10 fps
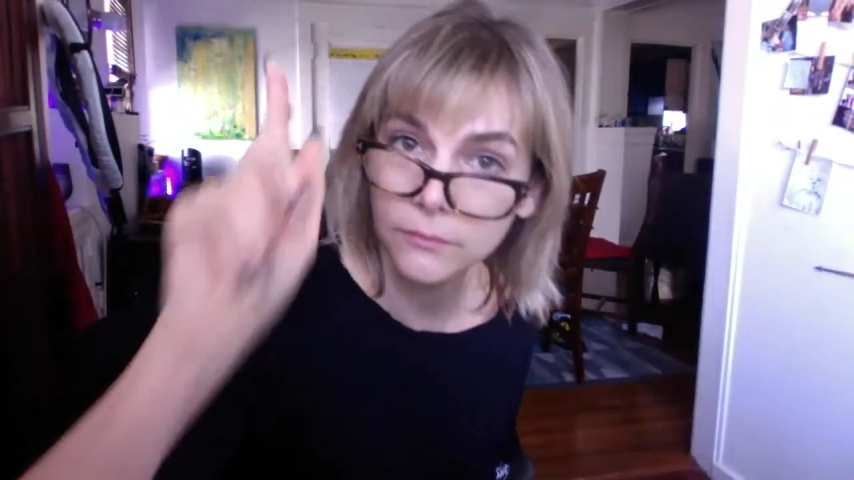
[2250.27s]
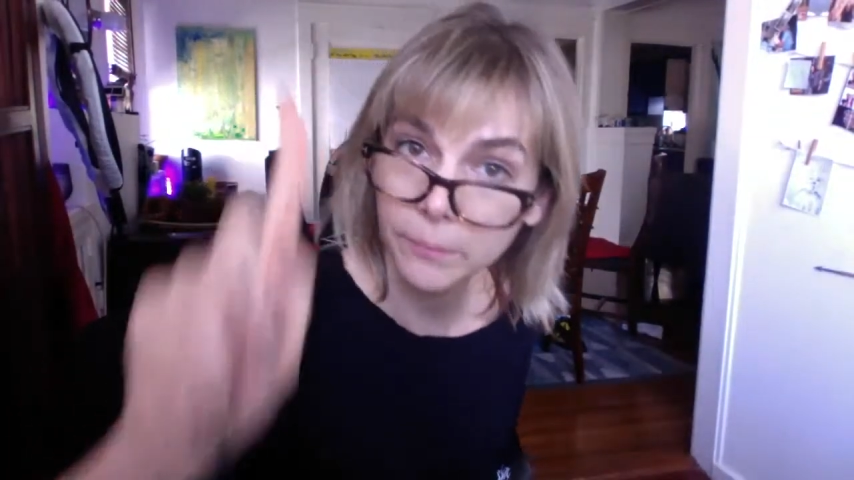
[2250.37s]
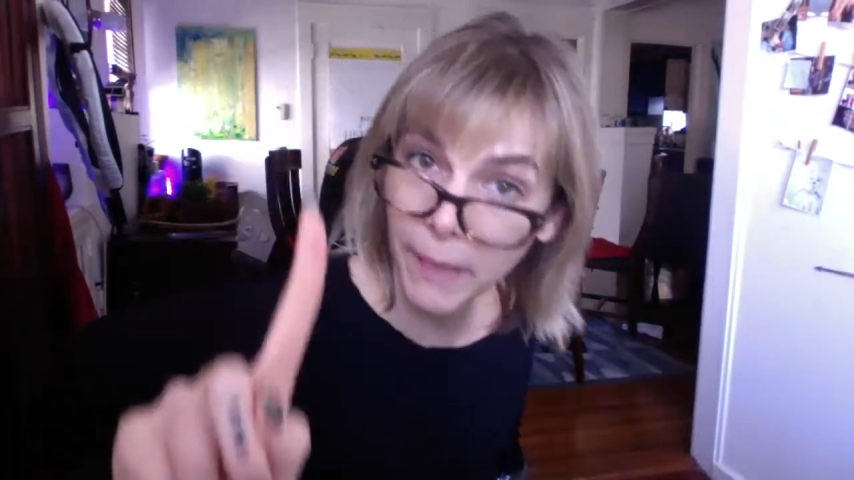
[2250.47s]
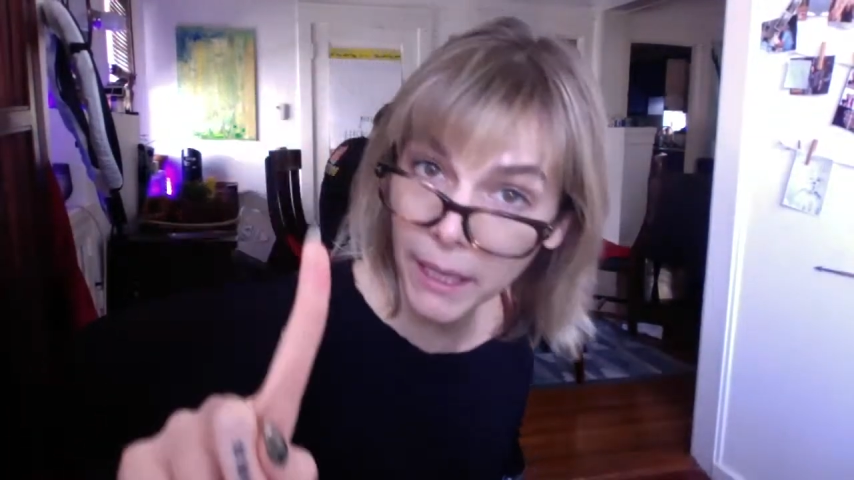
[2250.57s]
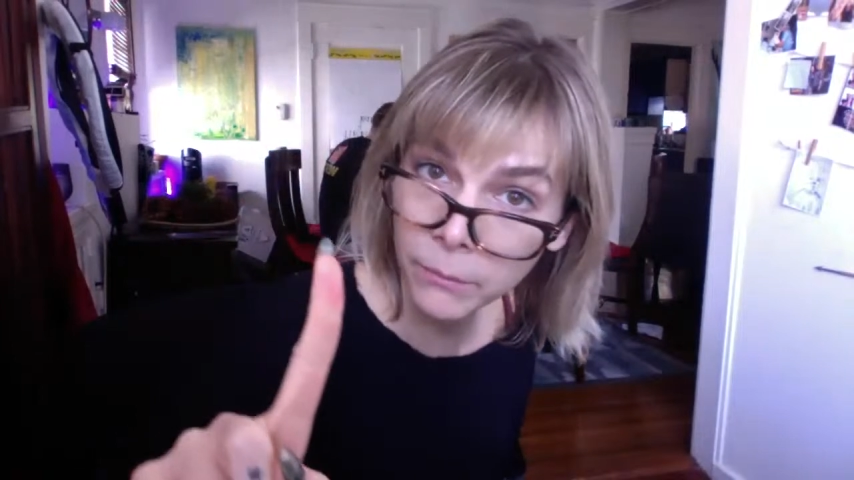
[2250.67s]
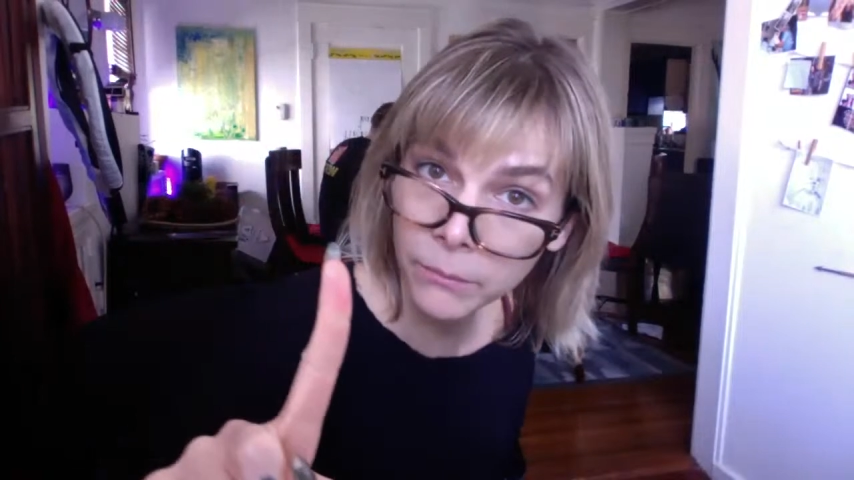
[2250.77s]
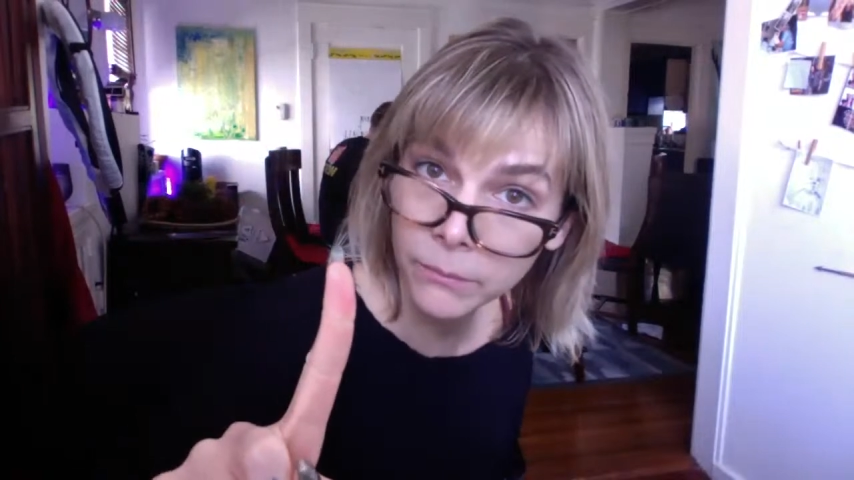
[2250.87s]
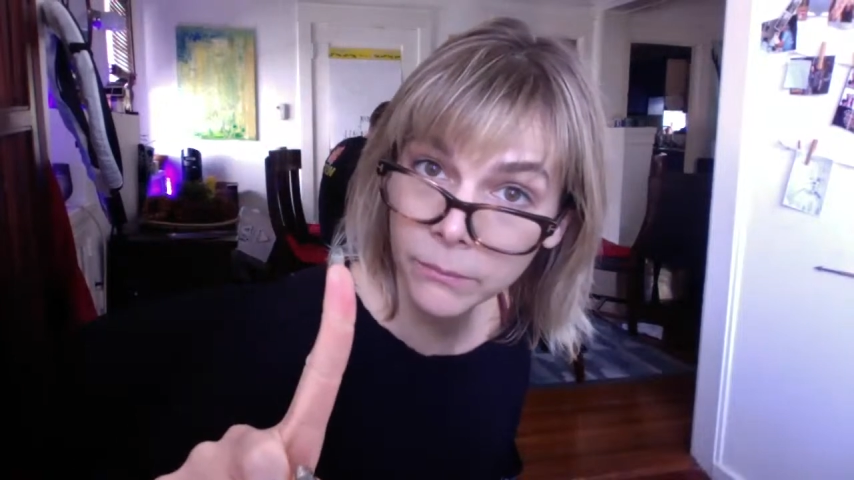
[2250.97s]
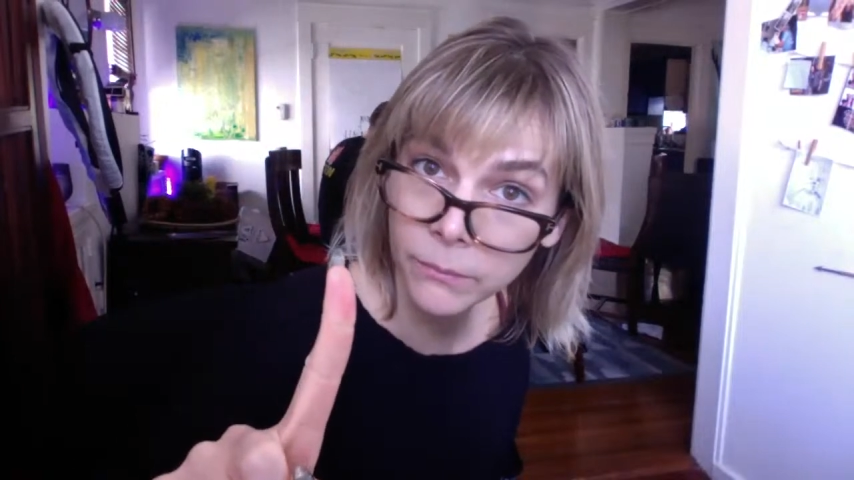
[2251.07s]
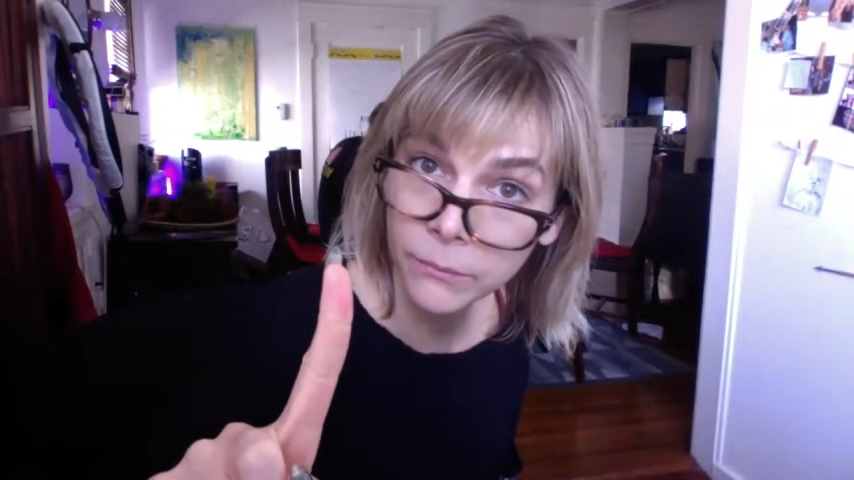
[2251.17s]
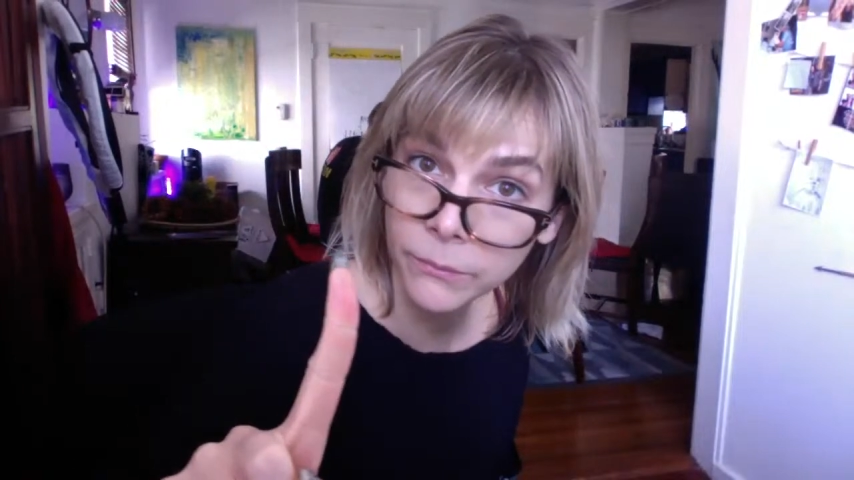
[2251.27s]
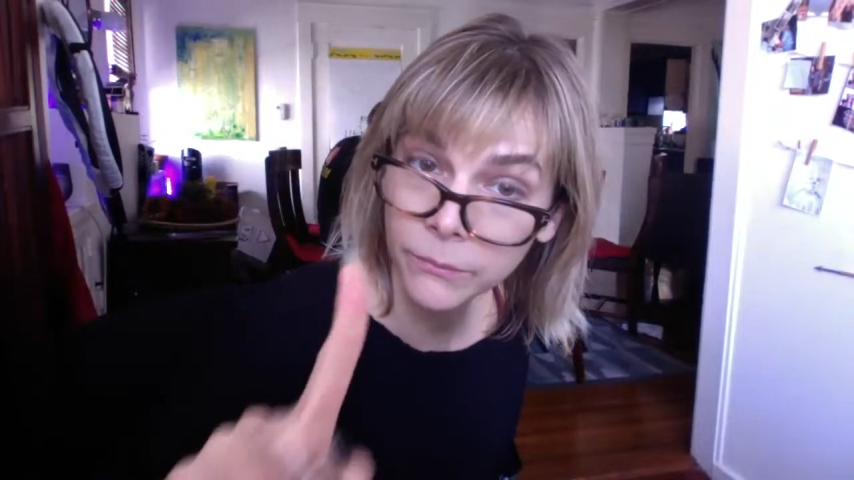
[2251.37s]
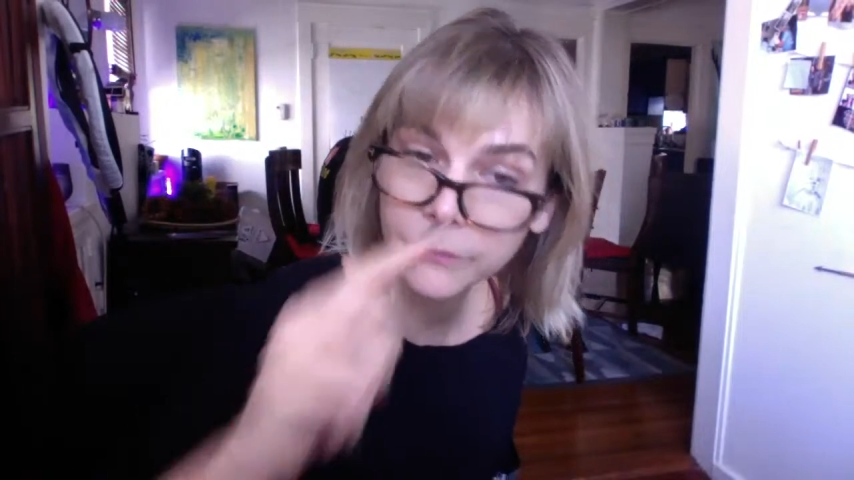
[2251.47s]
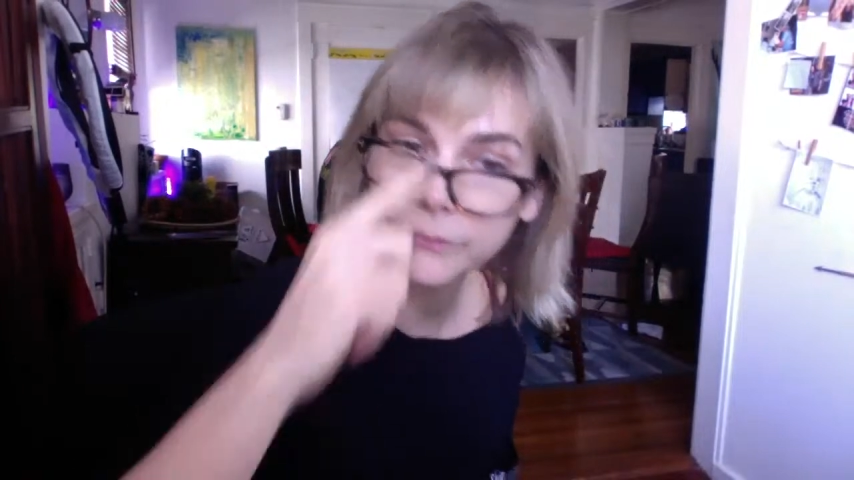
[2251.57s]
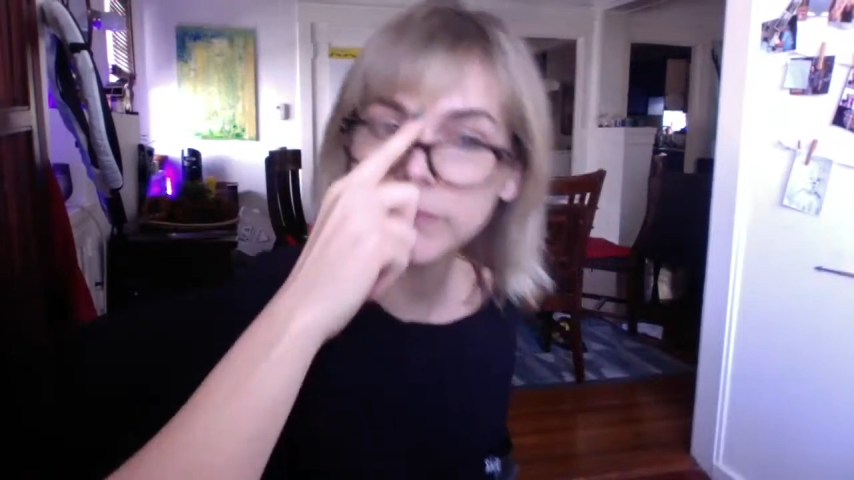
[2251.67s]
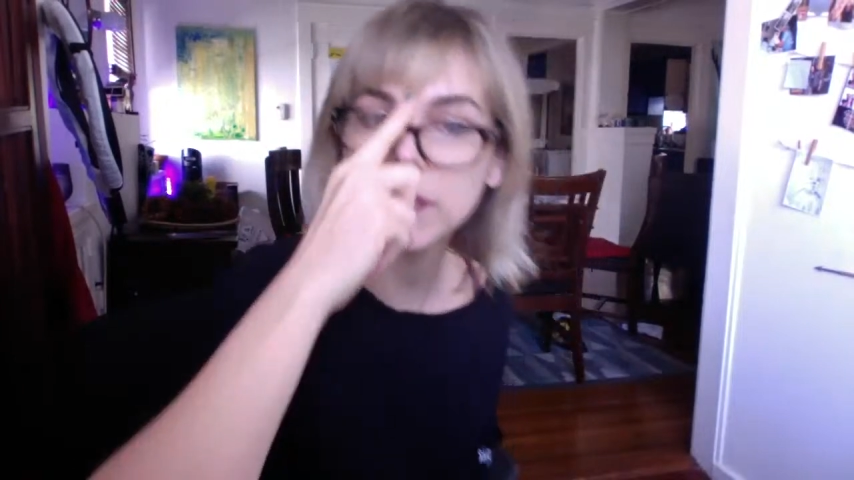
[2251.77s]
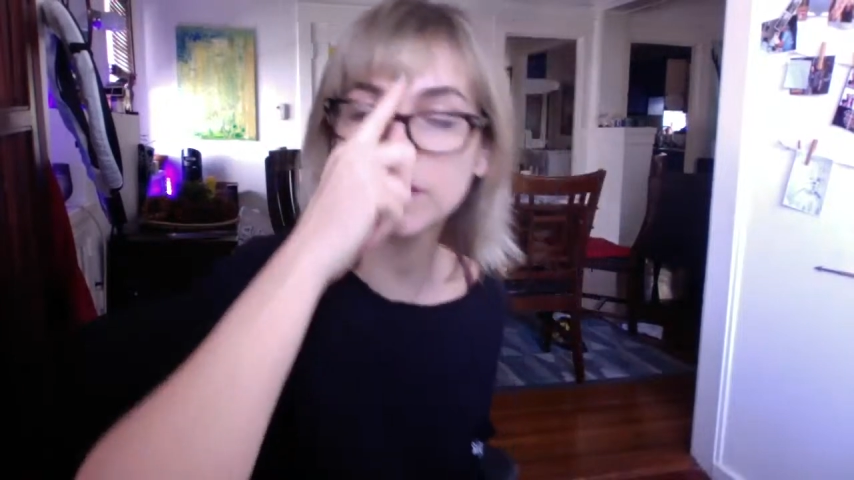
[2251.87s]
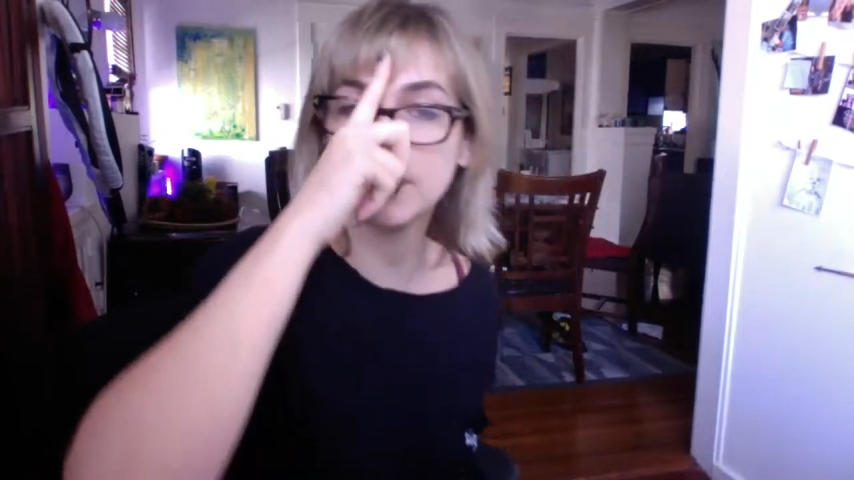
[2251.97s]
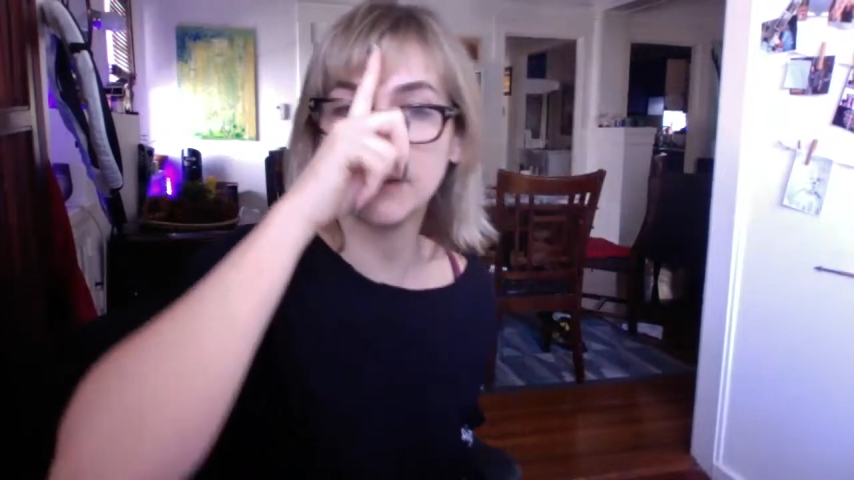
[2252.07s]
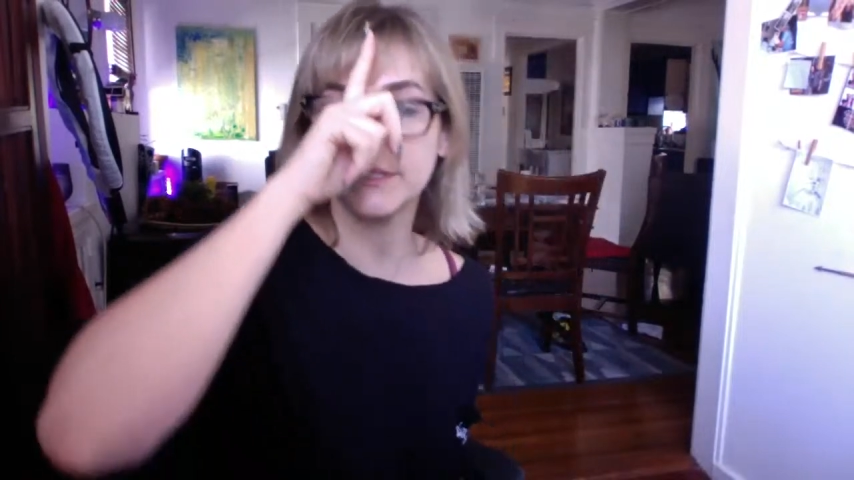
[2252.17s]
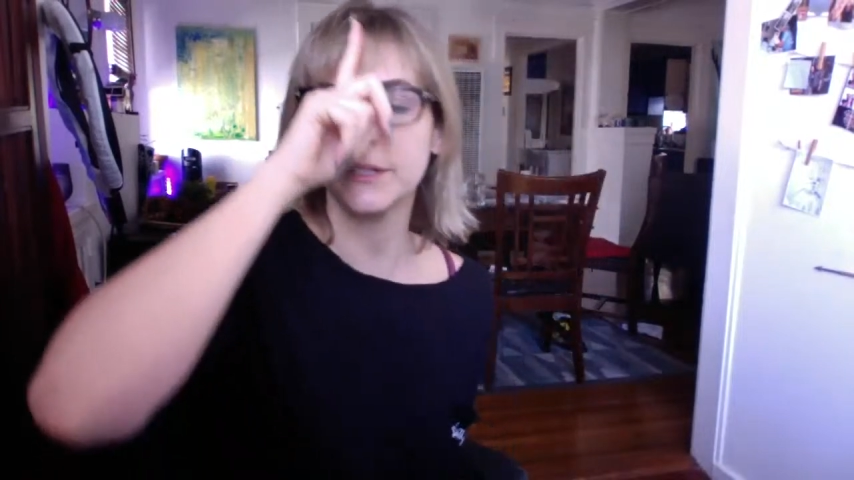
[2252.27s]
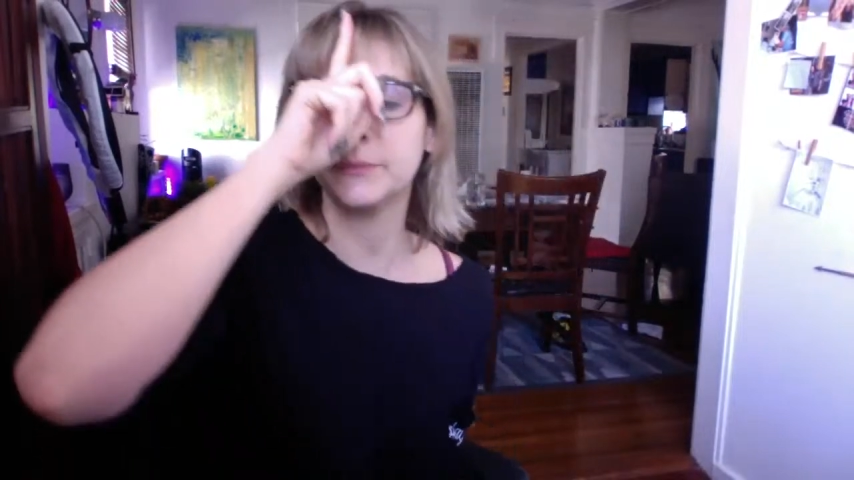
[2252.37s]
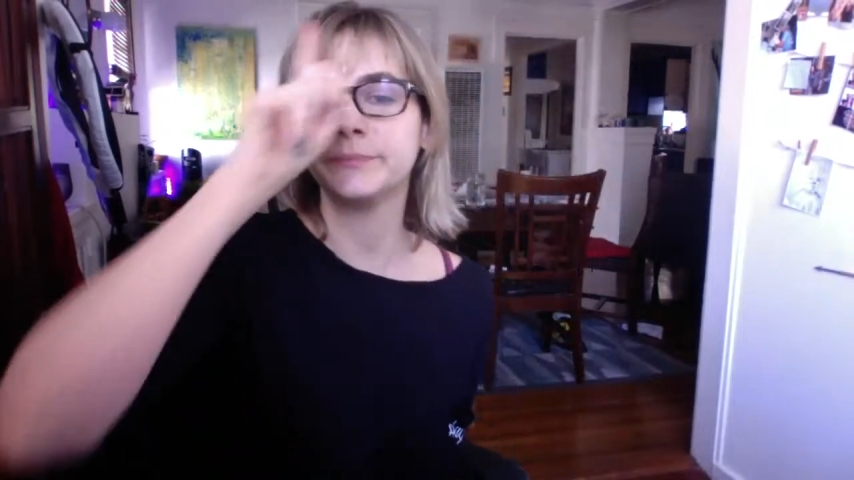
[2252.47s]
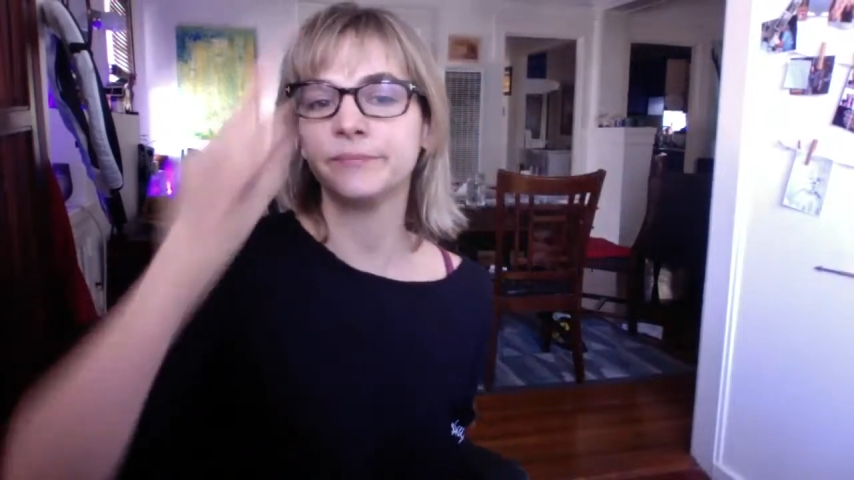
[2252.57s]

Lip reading: Ma'am. That's what I would do.